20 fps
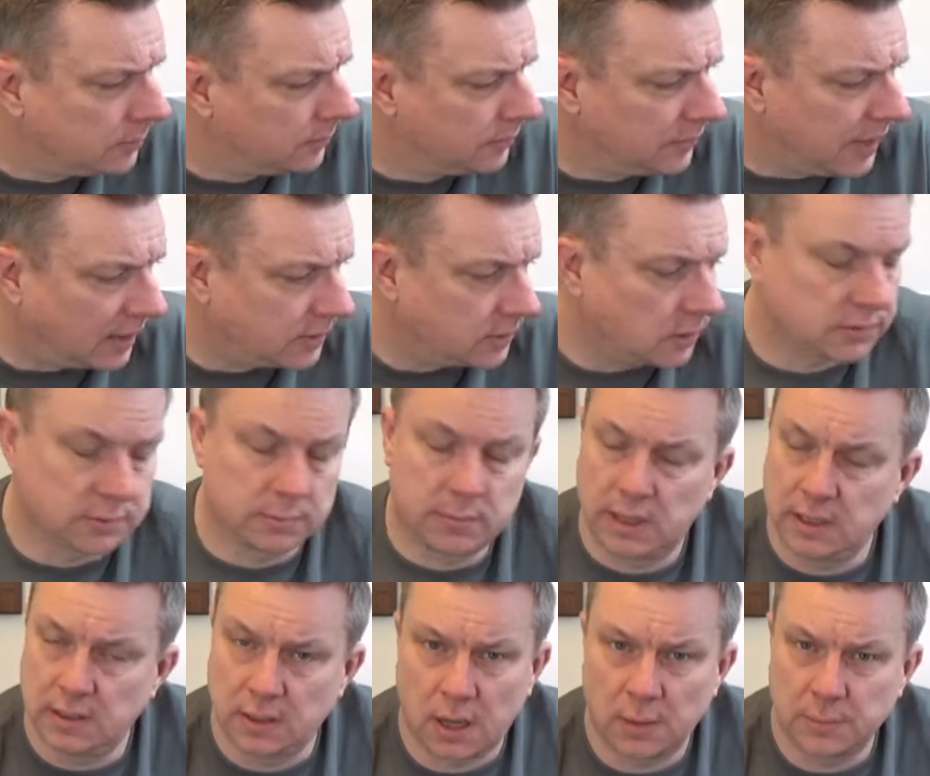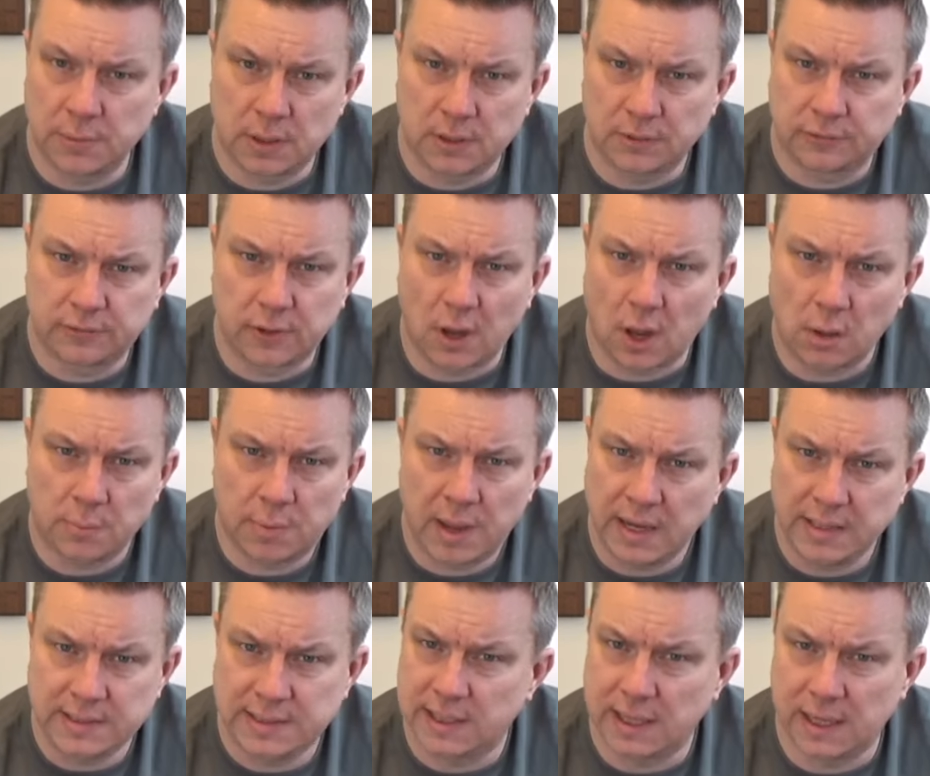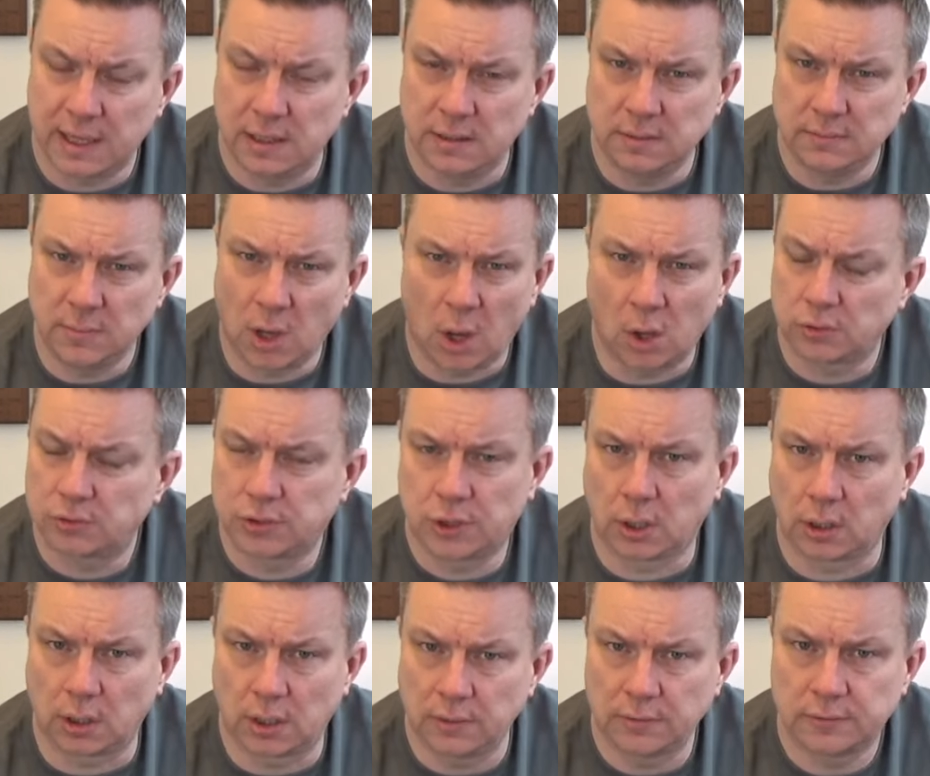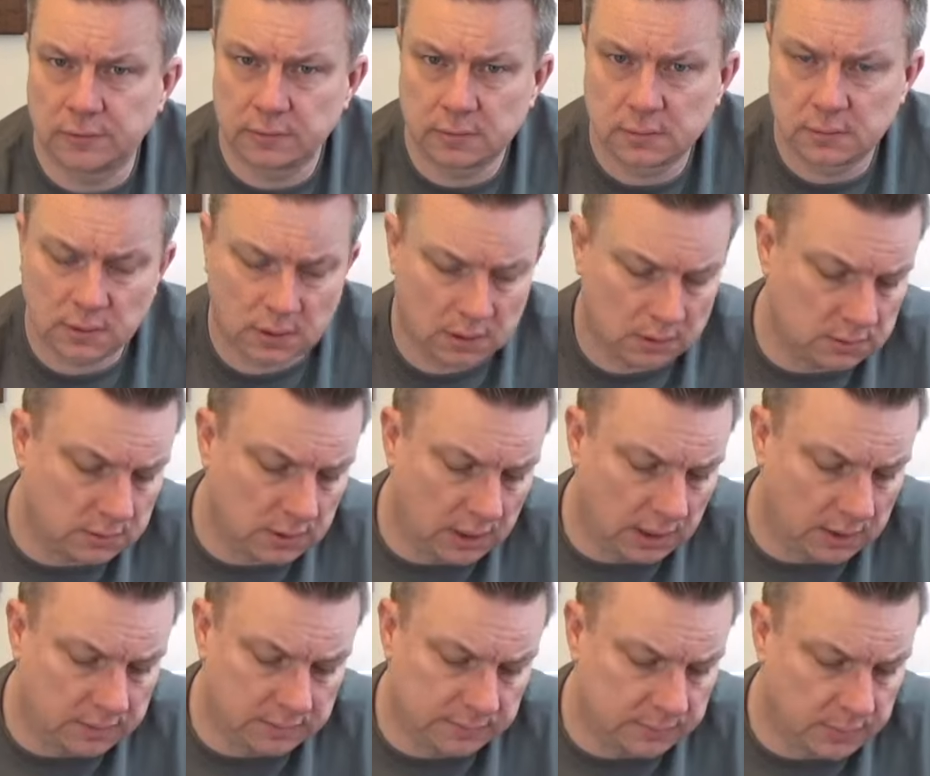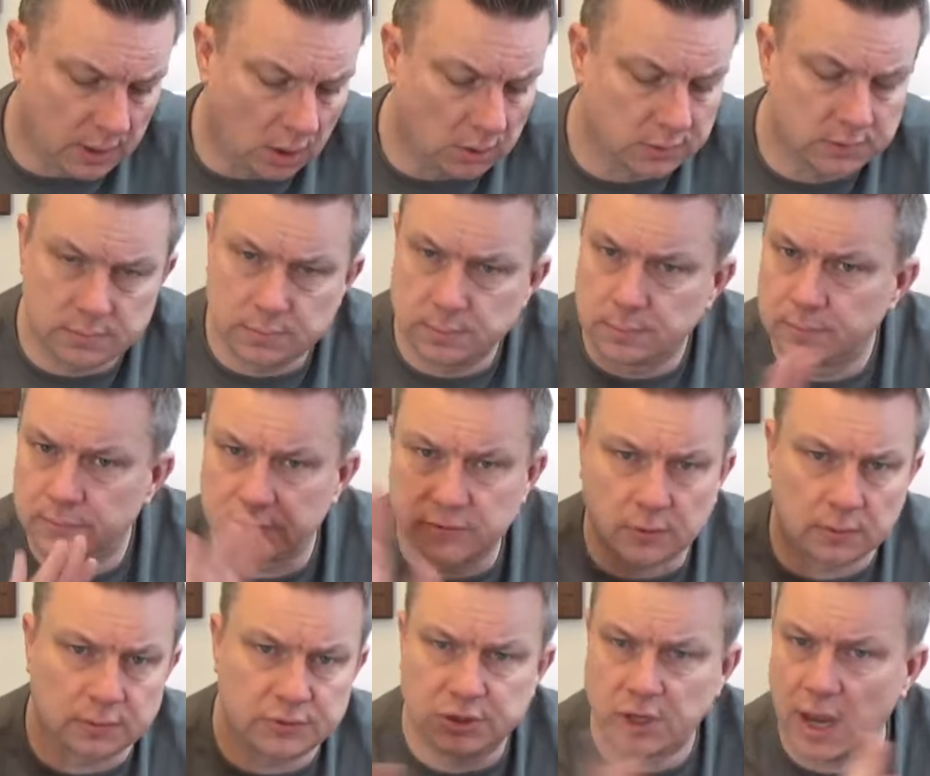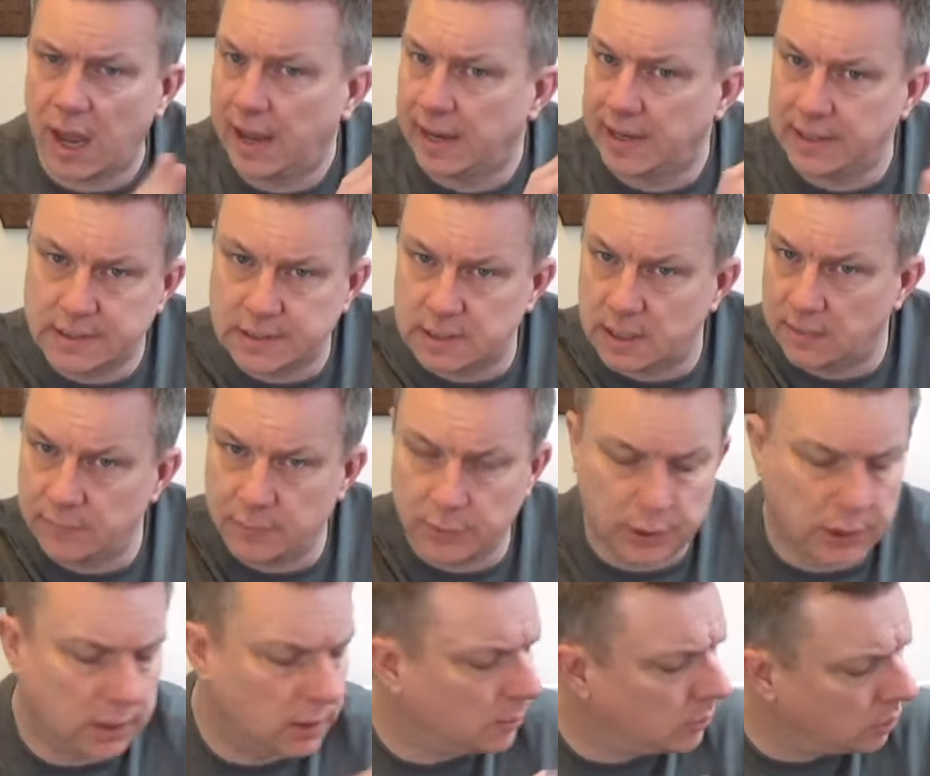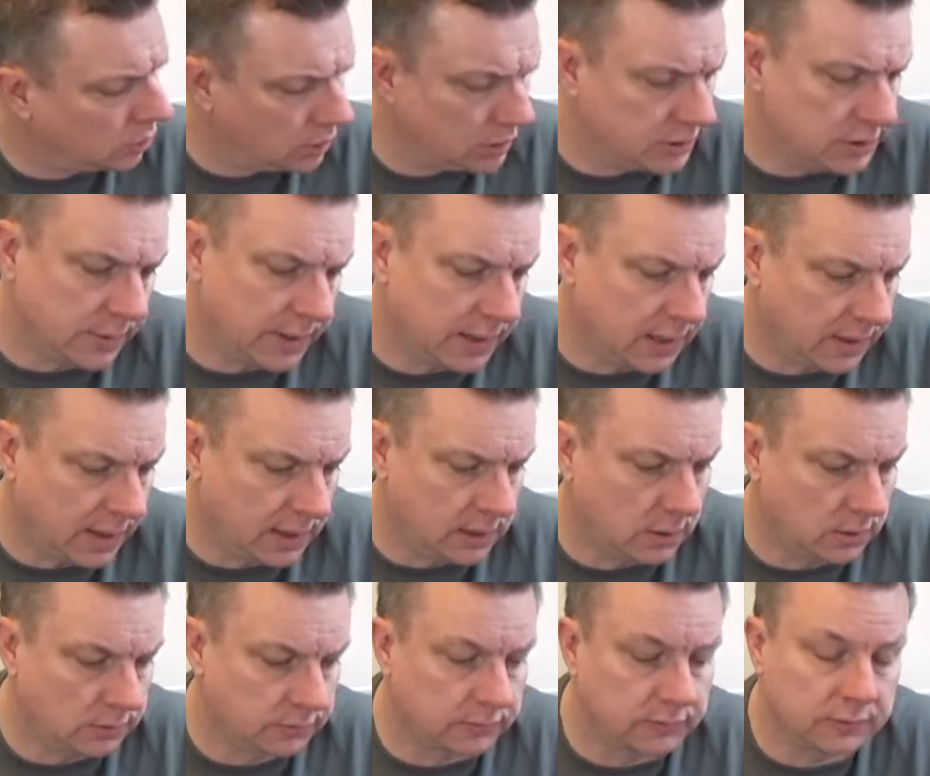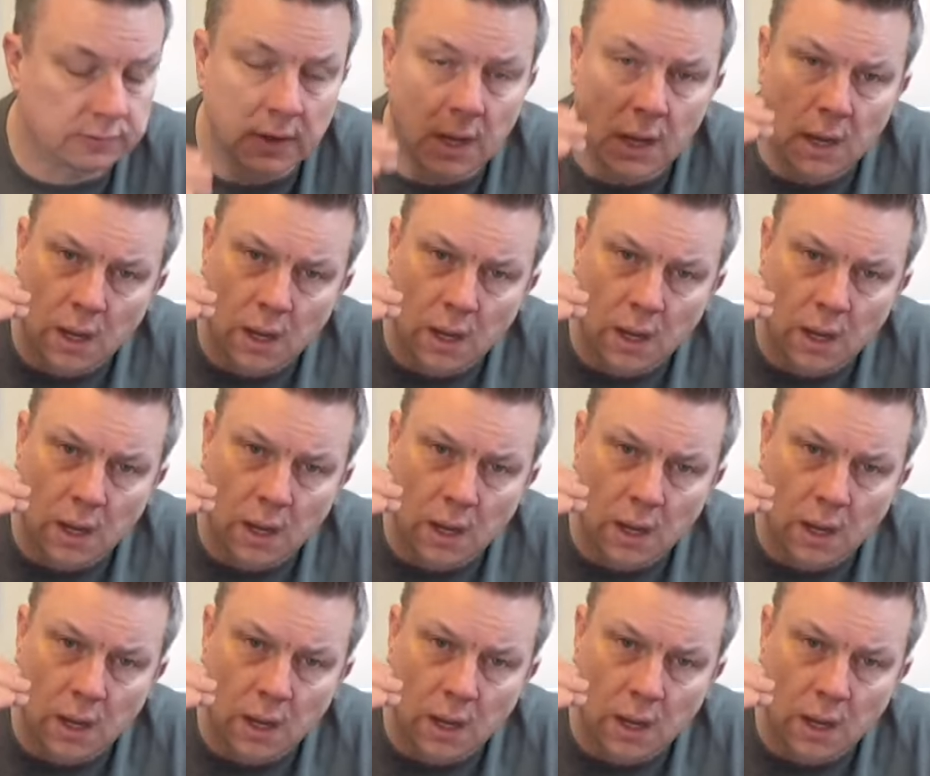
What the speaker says: That doesn't mean that I'm going to start painting it in odd colours and odd sort of shades and everything. I'm not going to do any of that nonsense.